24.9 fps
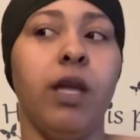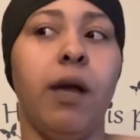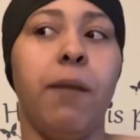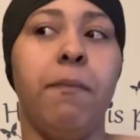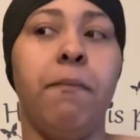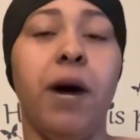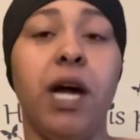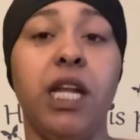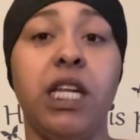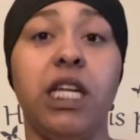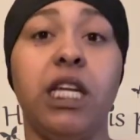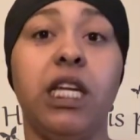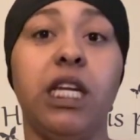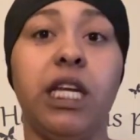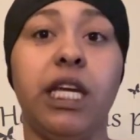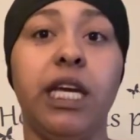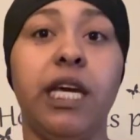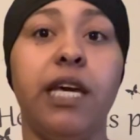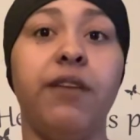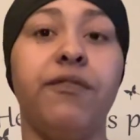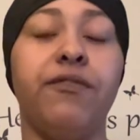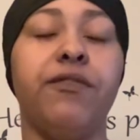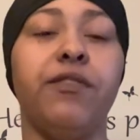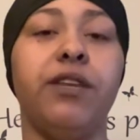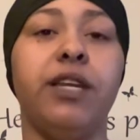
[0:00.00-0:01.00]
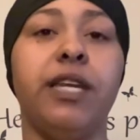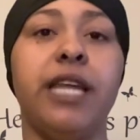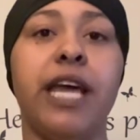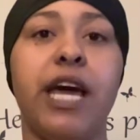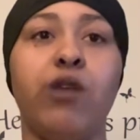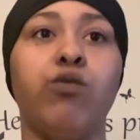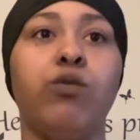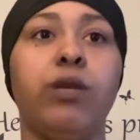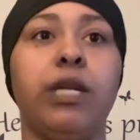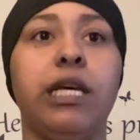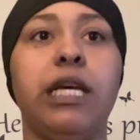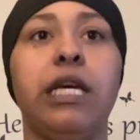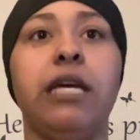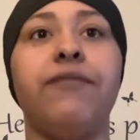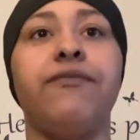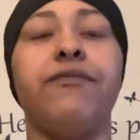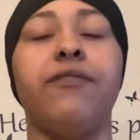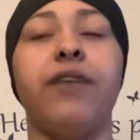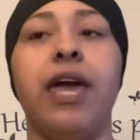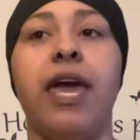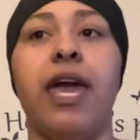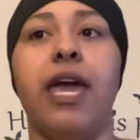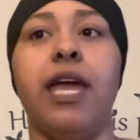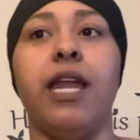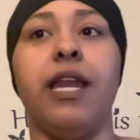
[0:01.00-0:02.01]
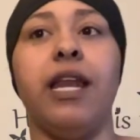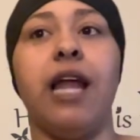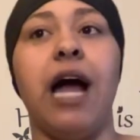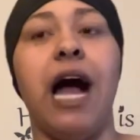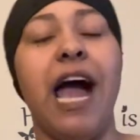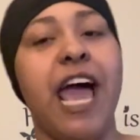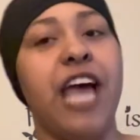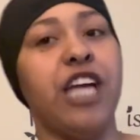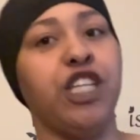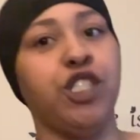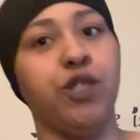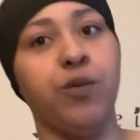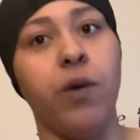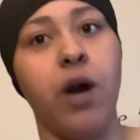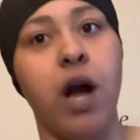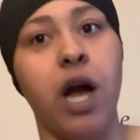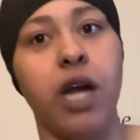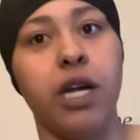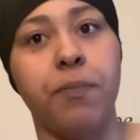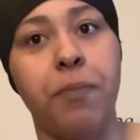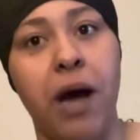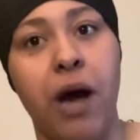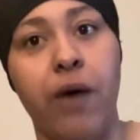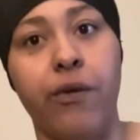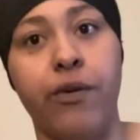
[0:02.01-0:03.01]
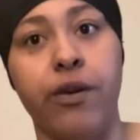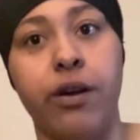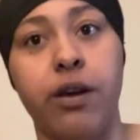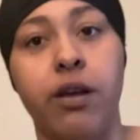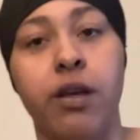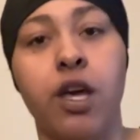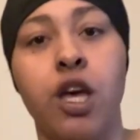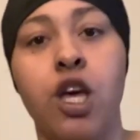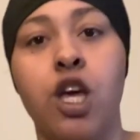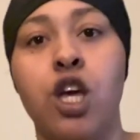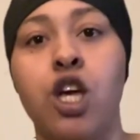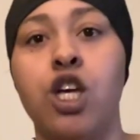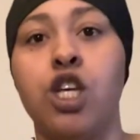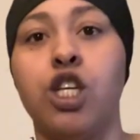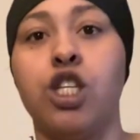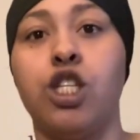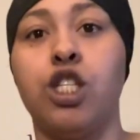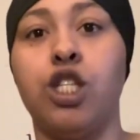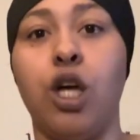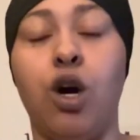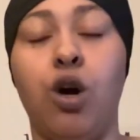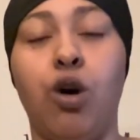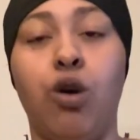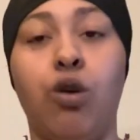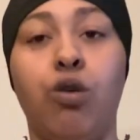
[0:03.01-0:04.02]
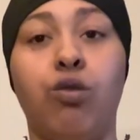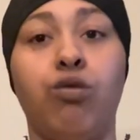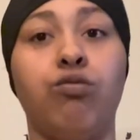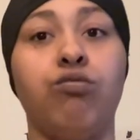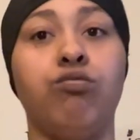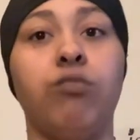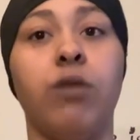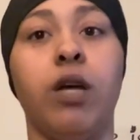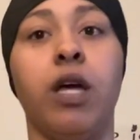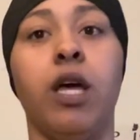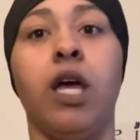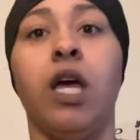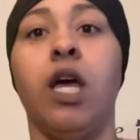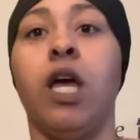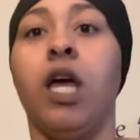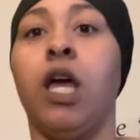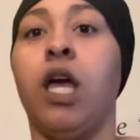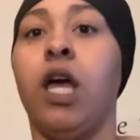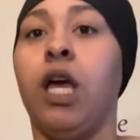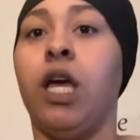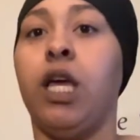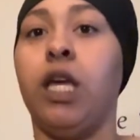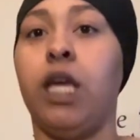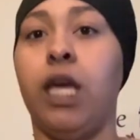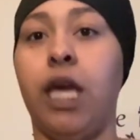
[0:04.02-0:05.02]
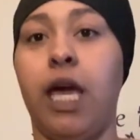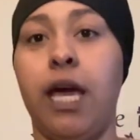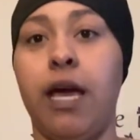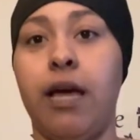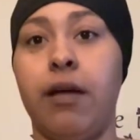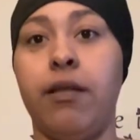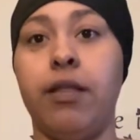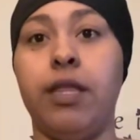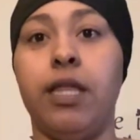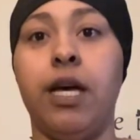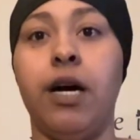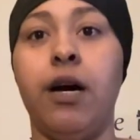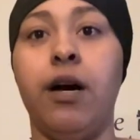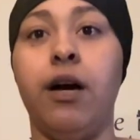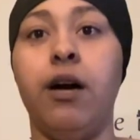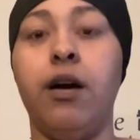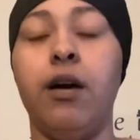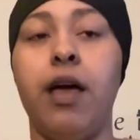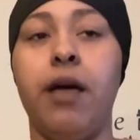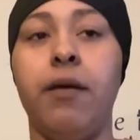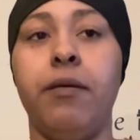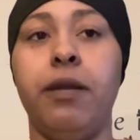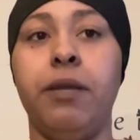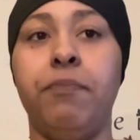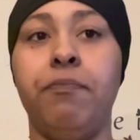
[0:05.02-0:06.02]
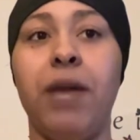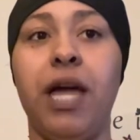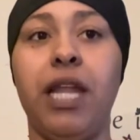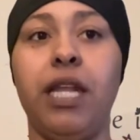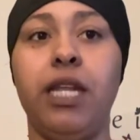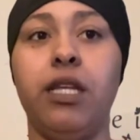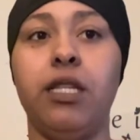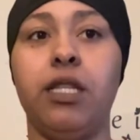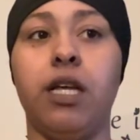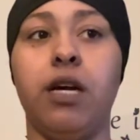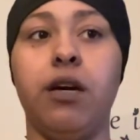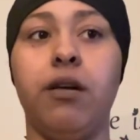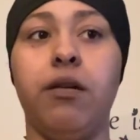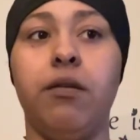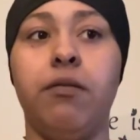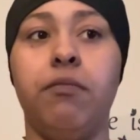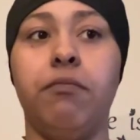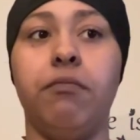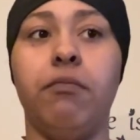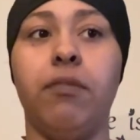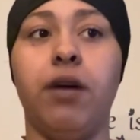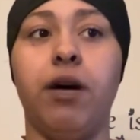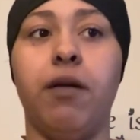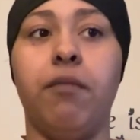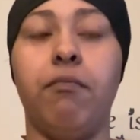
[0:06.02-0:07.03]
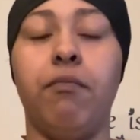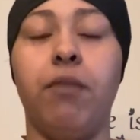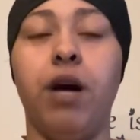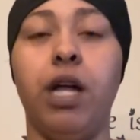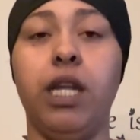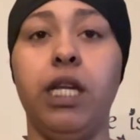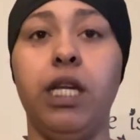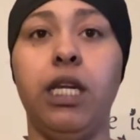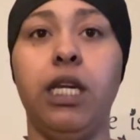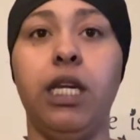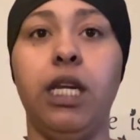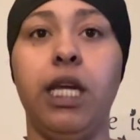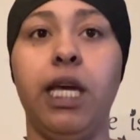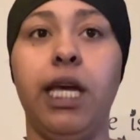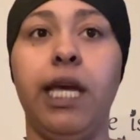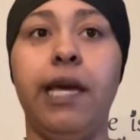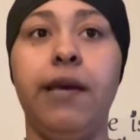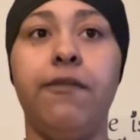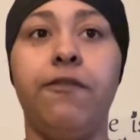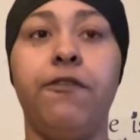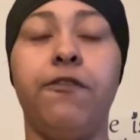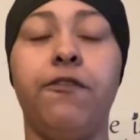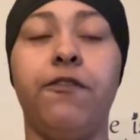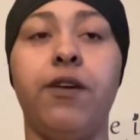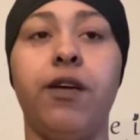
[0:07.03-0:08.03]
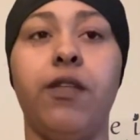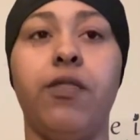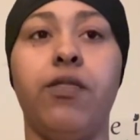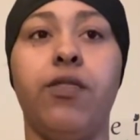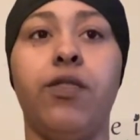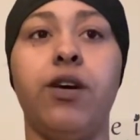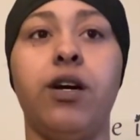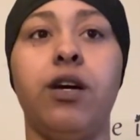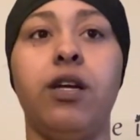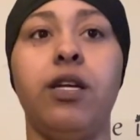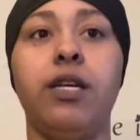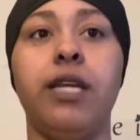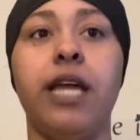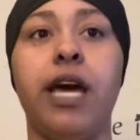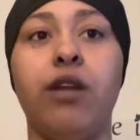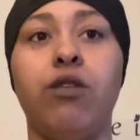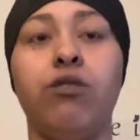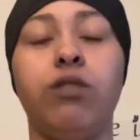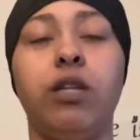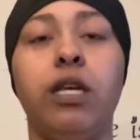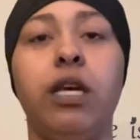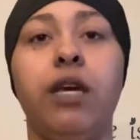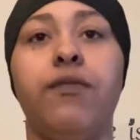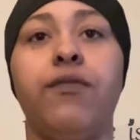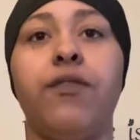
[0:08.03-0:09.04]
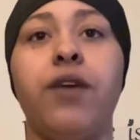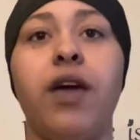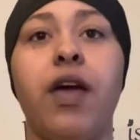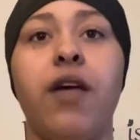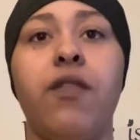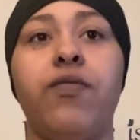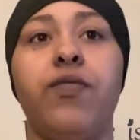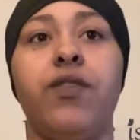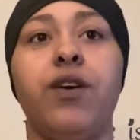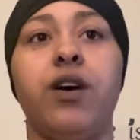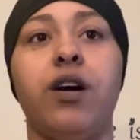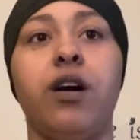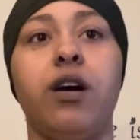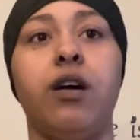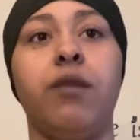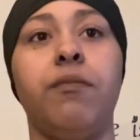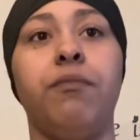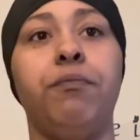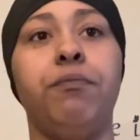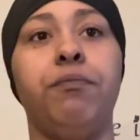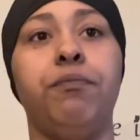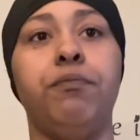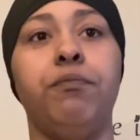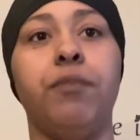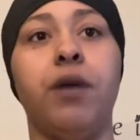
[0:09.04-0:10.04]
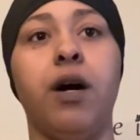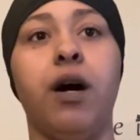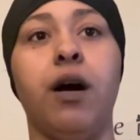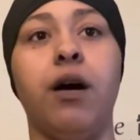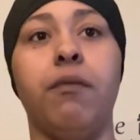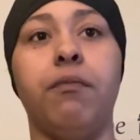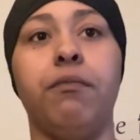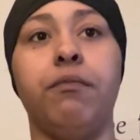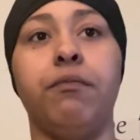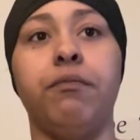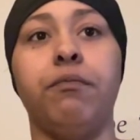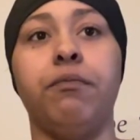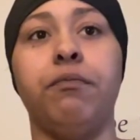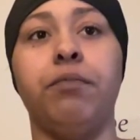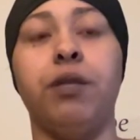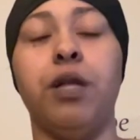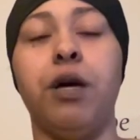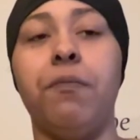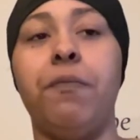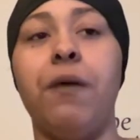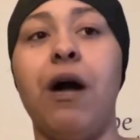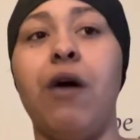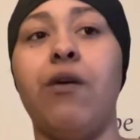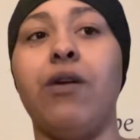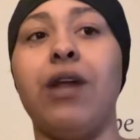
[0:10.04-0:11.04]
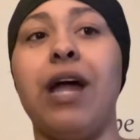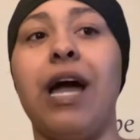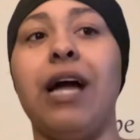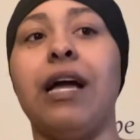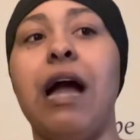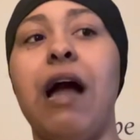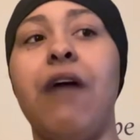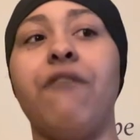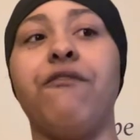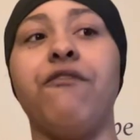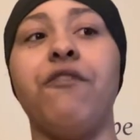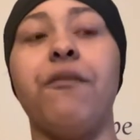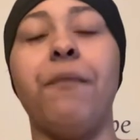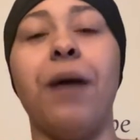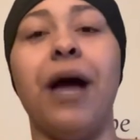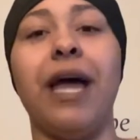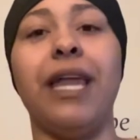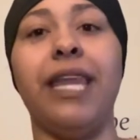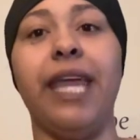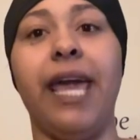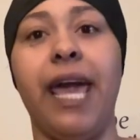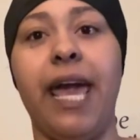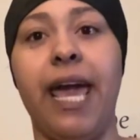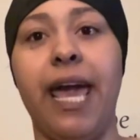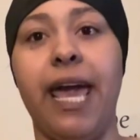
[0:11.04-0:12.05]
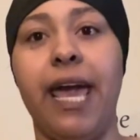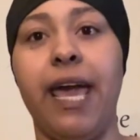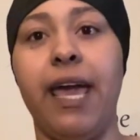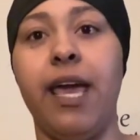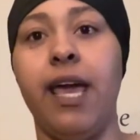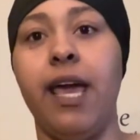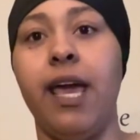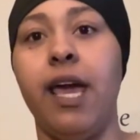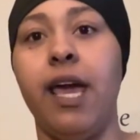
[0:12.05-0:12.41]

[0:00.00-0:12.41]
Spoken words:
mullein leaf, nettle leaf, and ashwagandha powder. So, yeah, the mullein leaf, the nettle leaf, and the blood powder I got from my dad.